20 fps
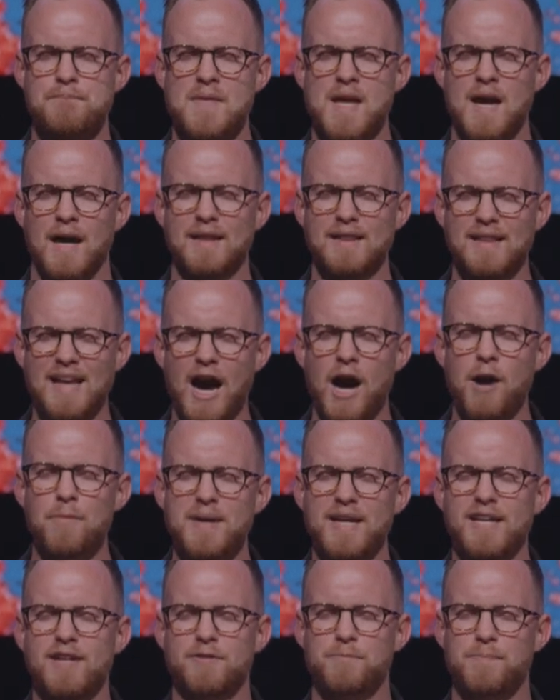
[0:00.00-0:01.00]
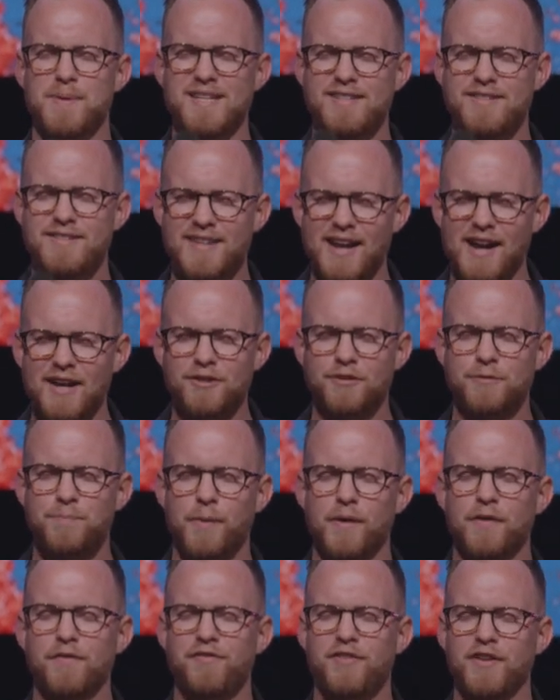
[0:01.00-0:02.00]
Allow me to be
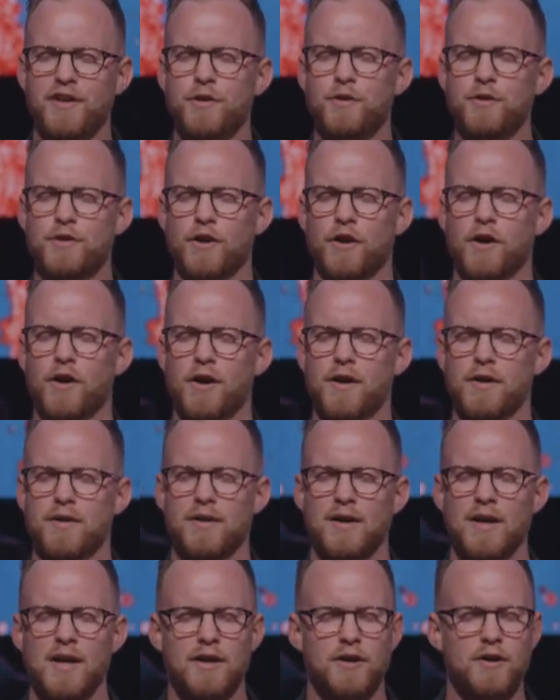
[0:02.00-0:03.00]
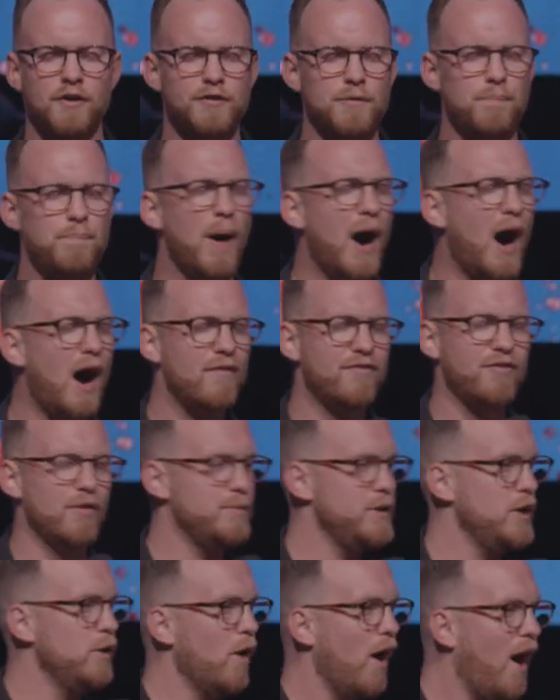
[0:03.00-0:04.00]
desperate for you, God, because apart from
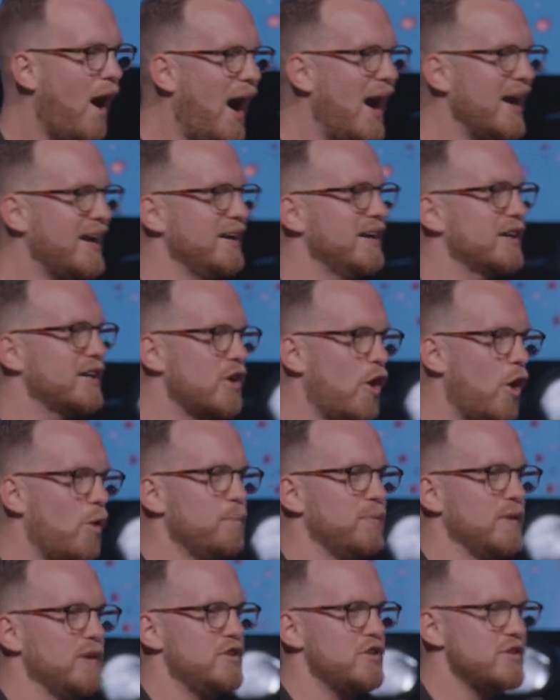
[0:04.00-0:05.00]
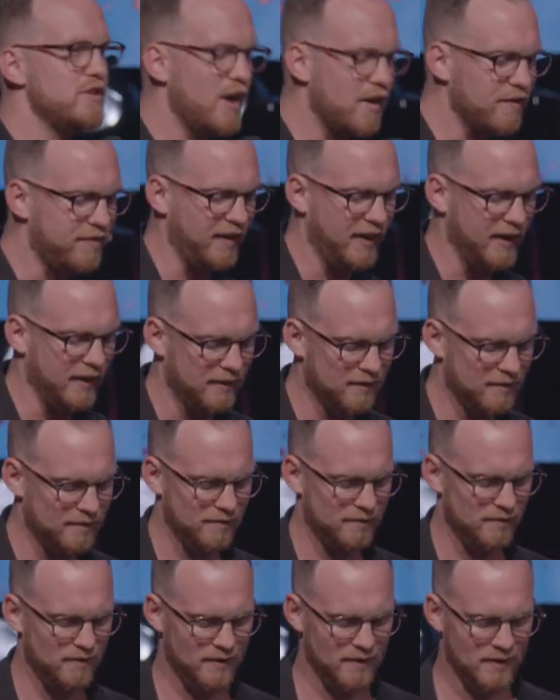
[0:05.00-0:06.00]
you, I can accomplish nothing.
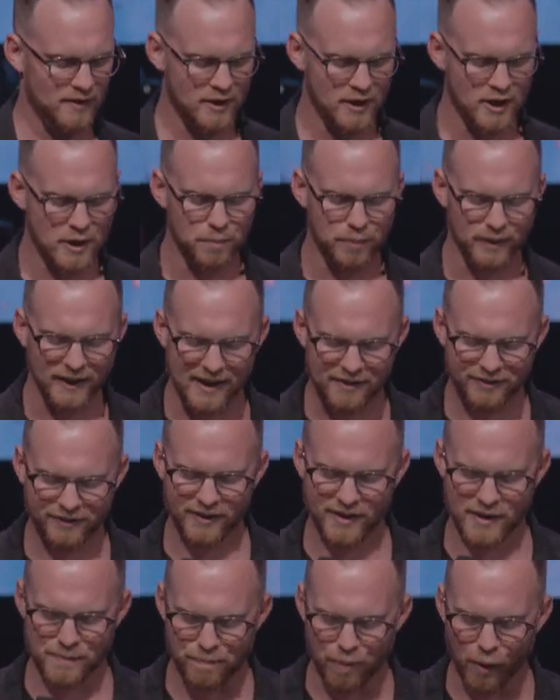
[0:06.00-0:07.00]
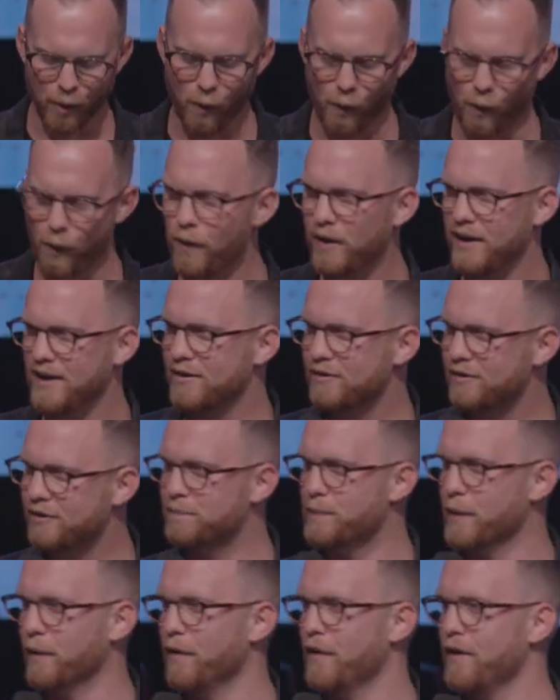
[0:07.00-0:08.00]
Blessed are the poor in
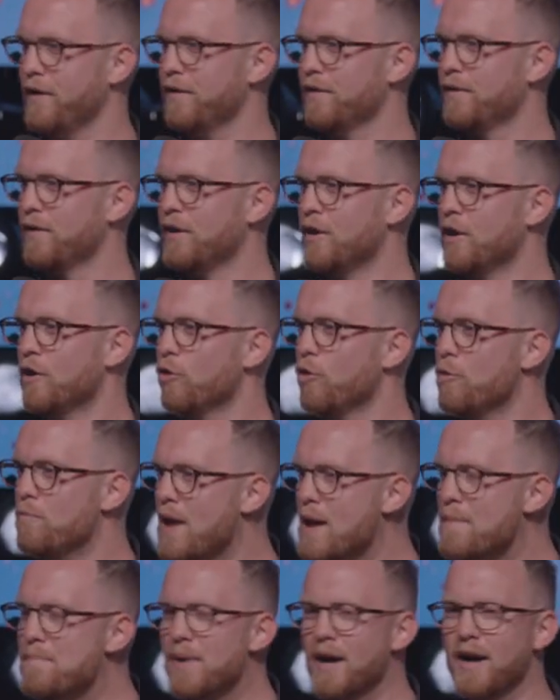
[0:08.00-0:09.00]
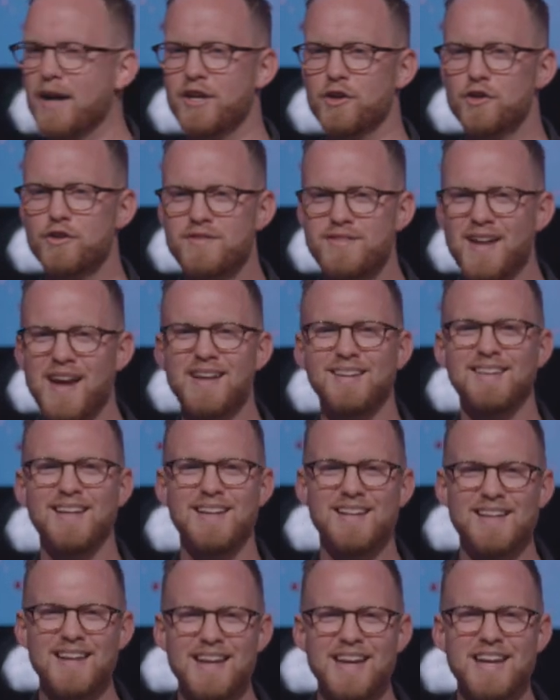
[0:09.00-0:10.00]
spirit. Remember your daily
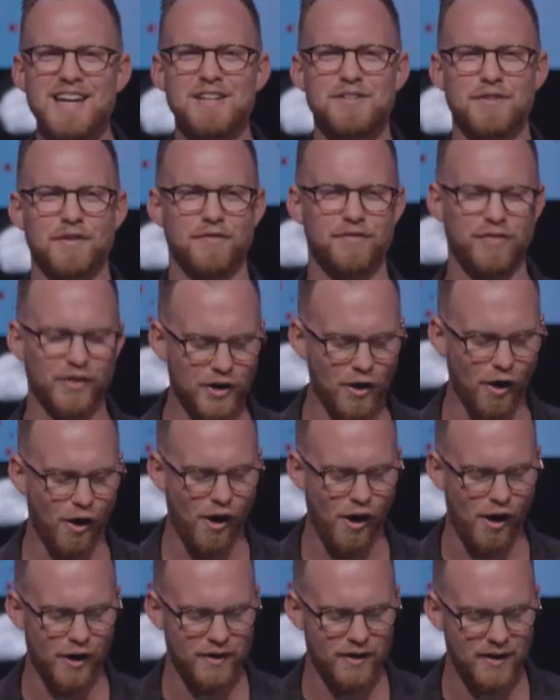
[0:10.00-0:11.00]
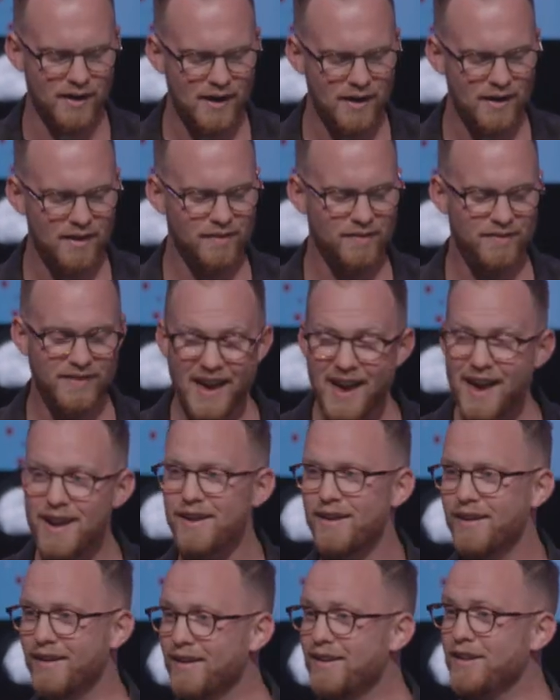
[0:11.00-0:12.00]
need for God.
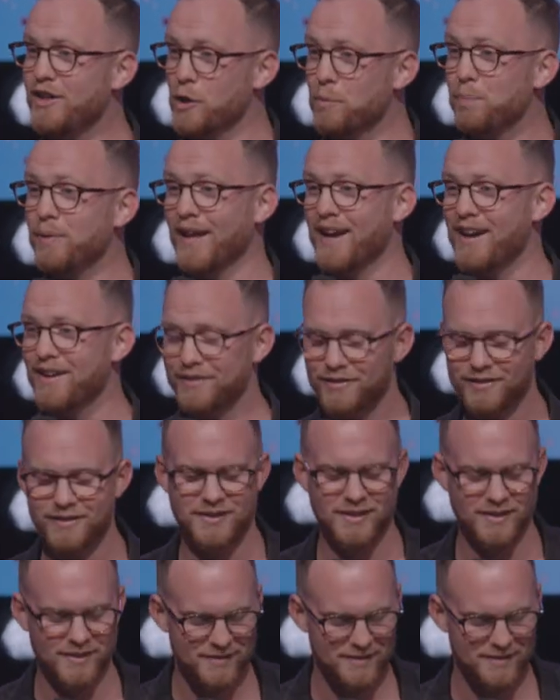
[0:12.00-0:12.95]
Then you're blessed.